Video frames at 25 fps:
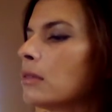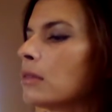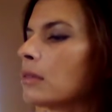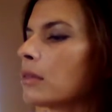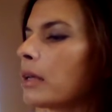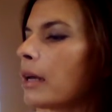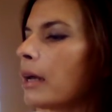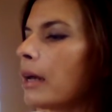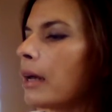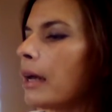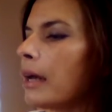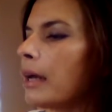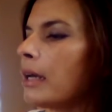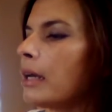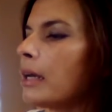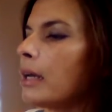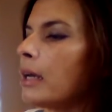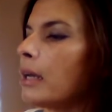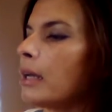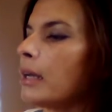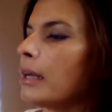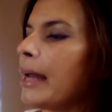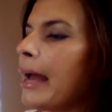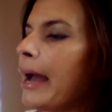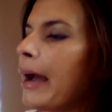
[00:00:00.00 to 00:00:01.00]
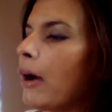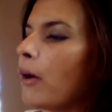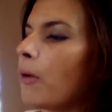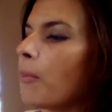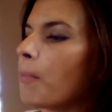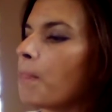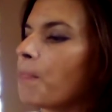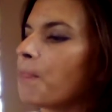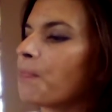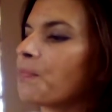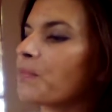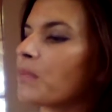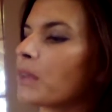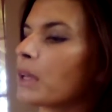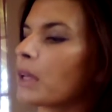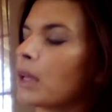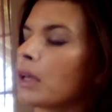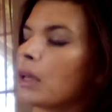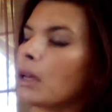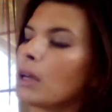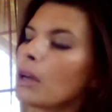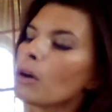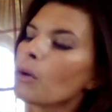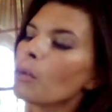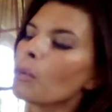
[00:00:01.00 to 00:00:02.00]
Okay, now
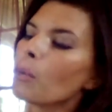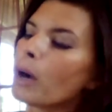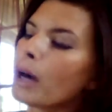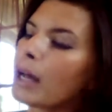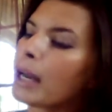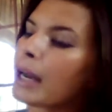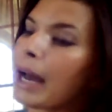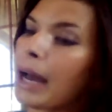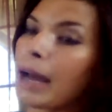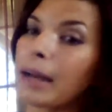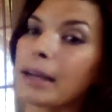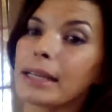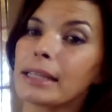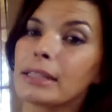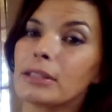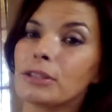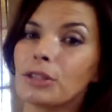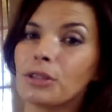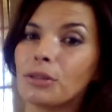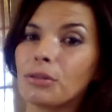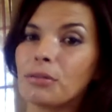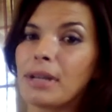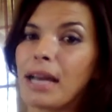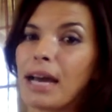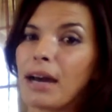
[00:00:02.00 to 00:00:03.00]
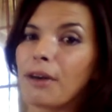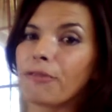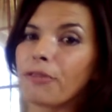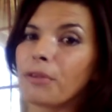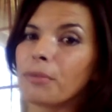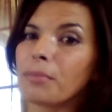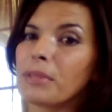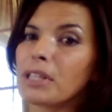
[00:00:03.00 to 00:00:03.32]
what I can do now from